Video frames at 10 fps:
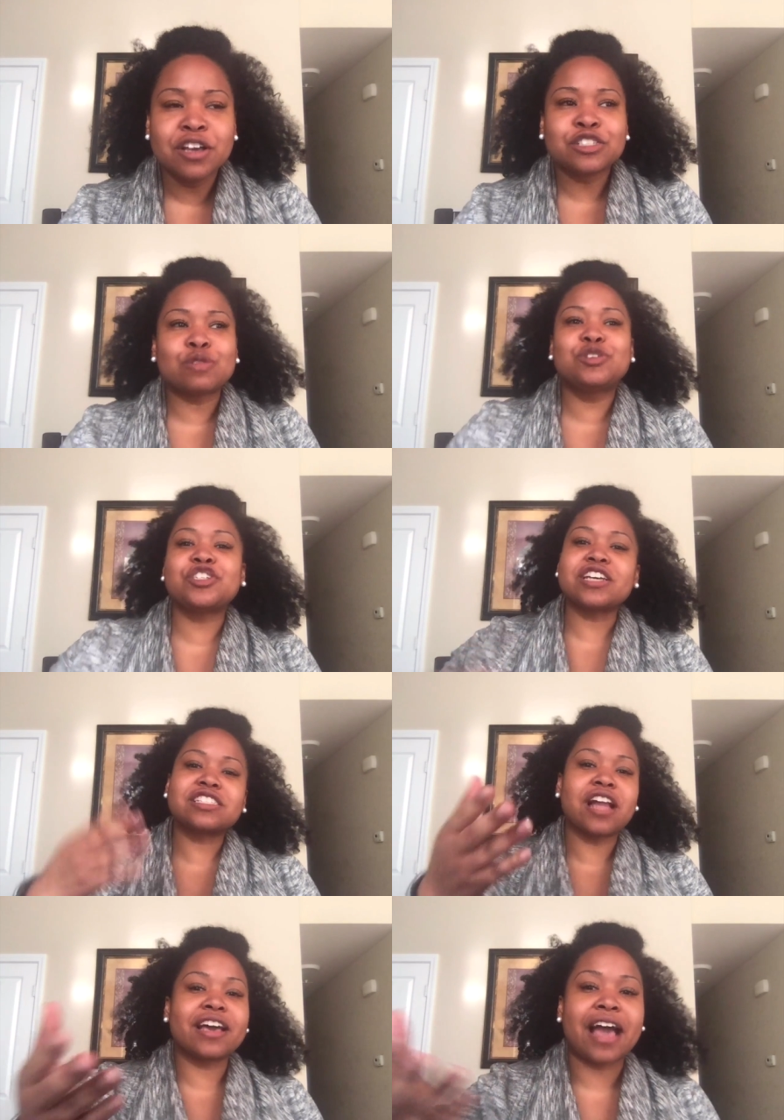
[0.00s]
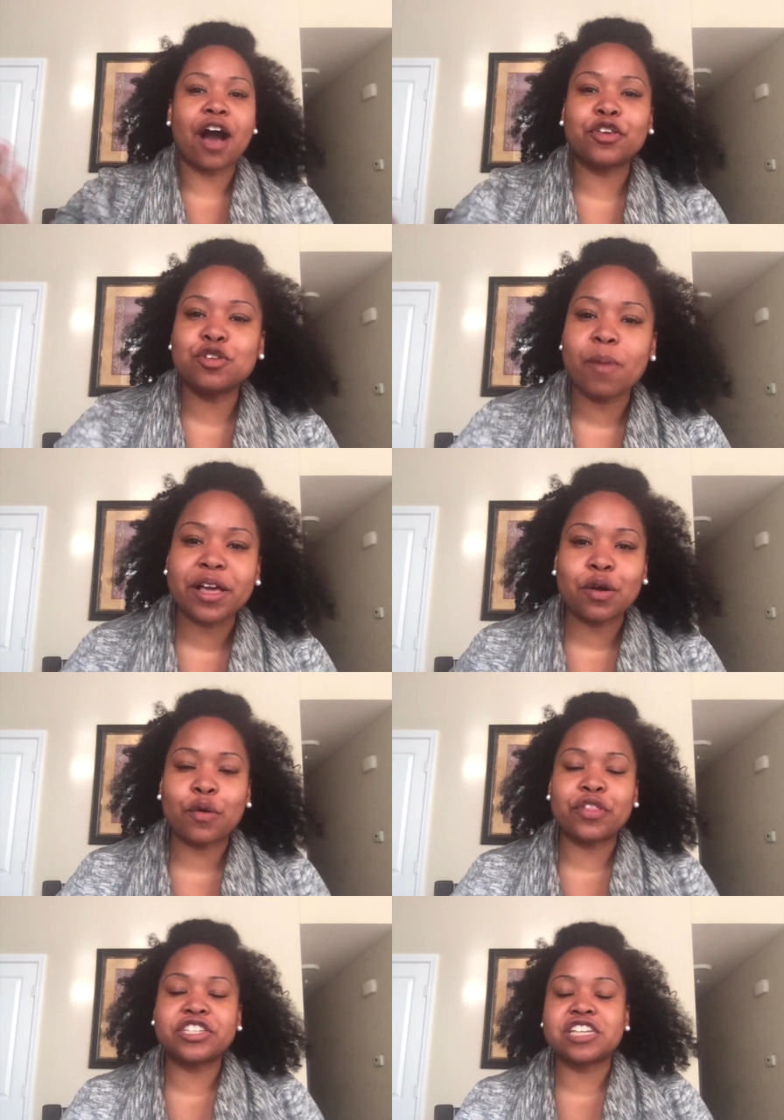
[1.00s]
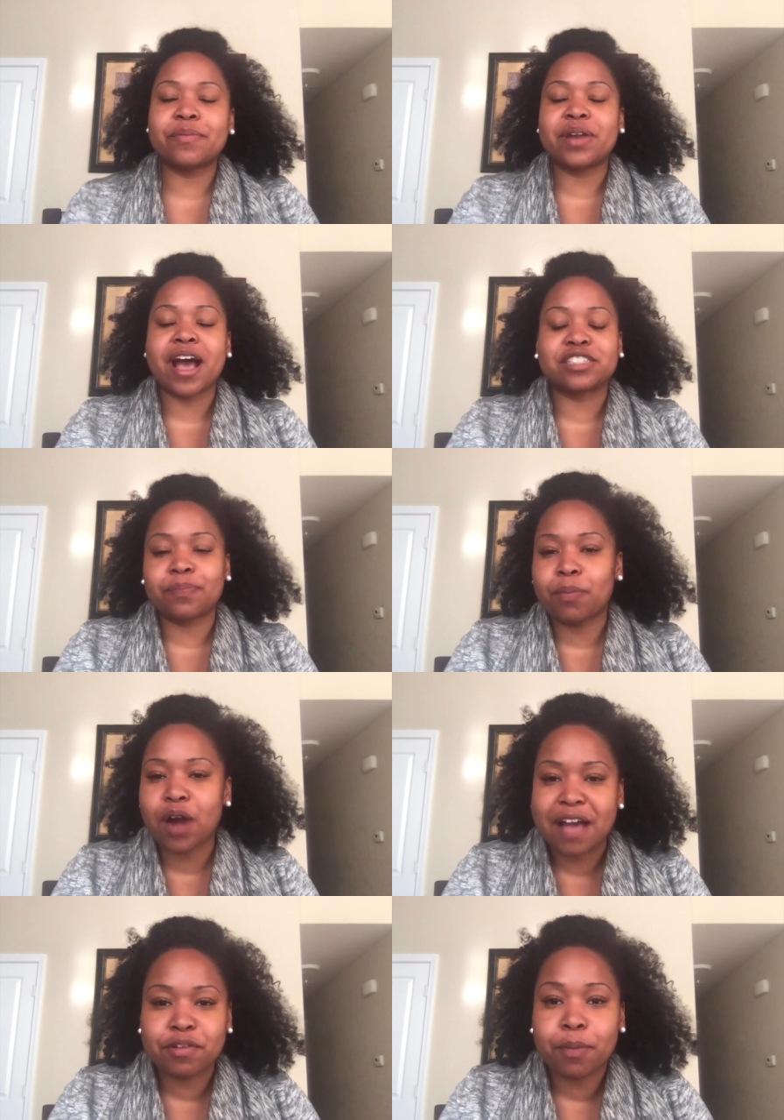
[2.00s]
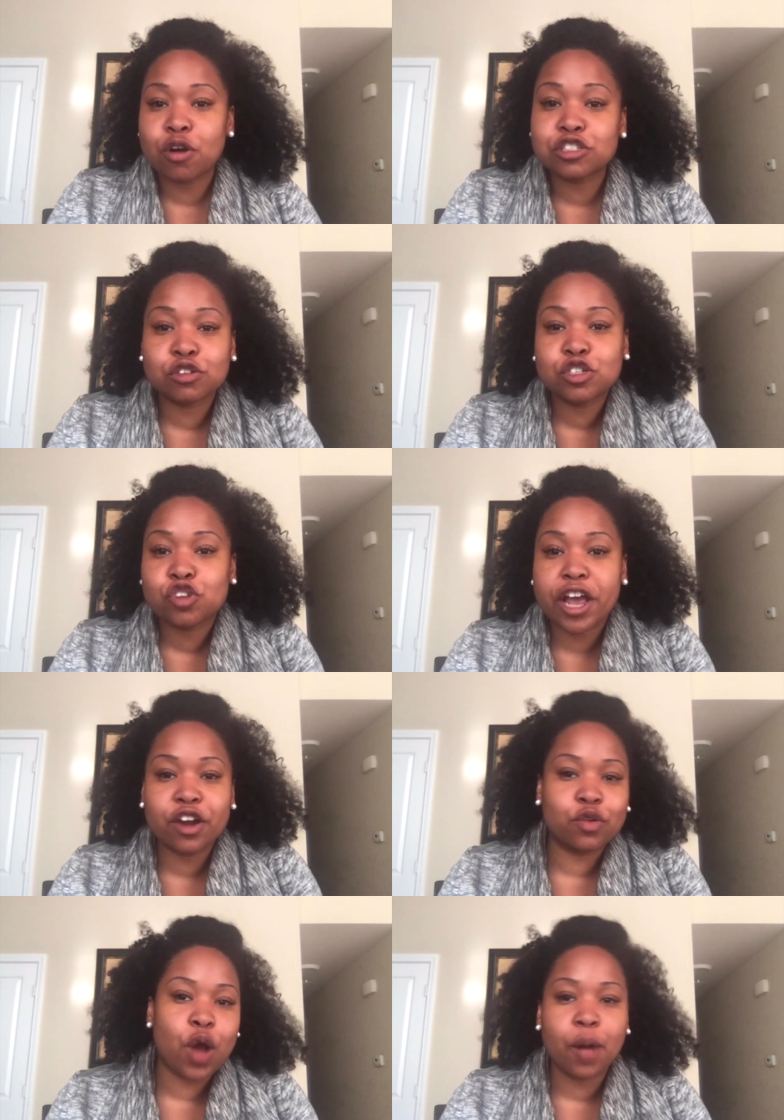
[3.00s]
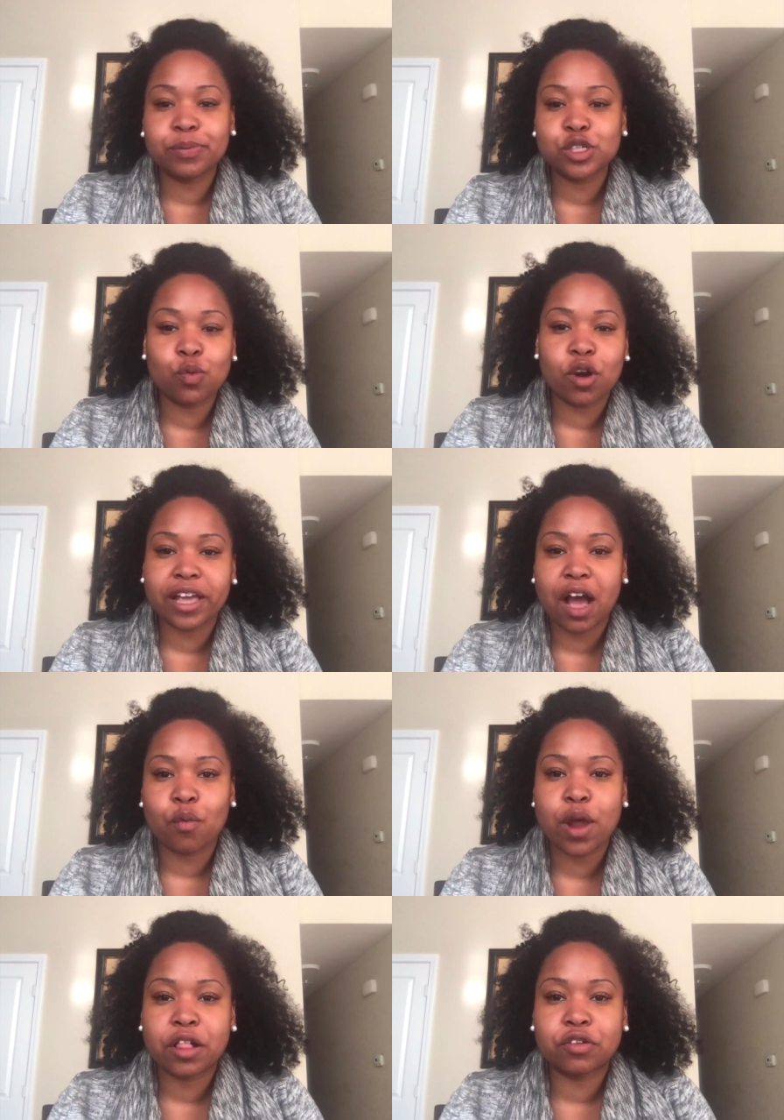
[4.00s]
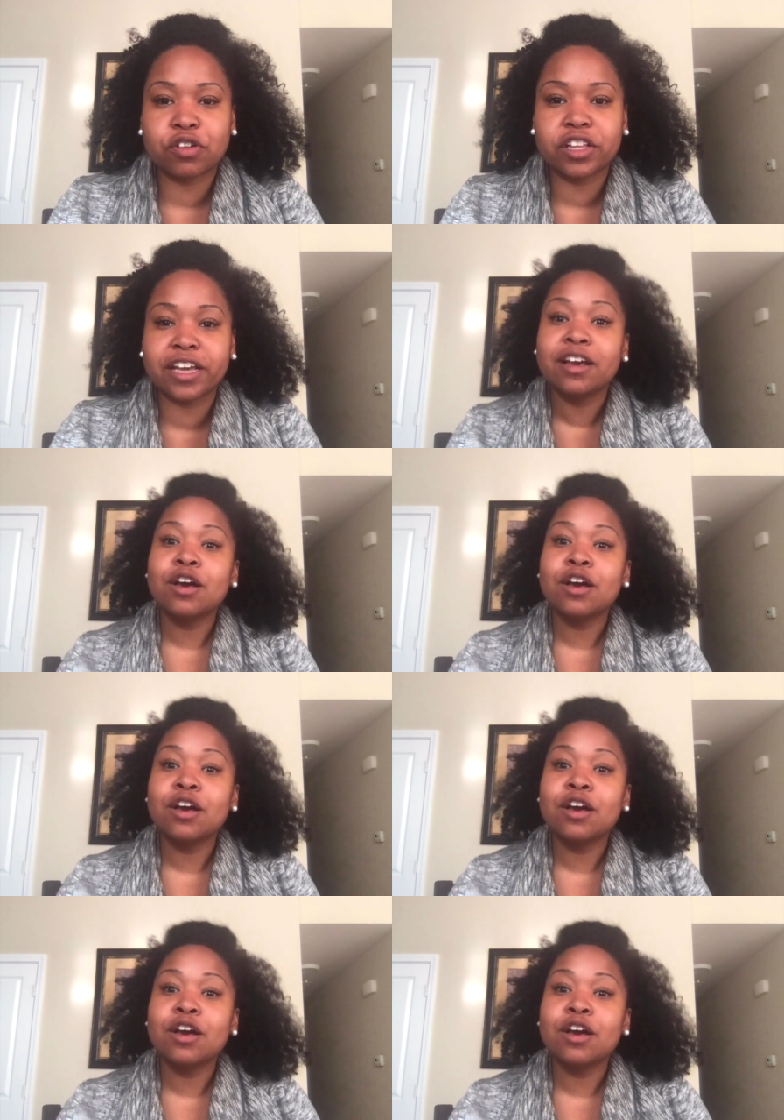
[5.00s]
So just like how you might go to the gym and have a personal trainer who helps you work out regularly,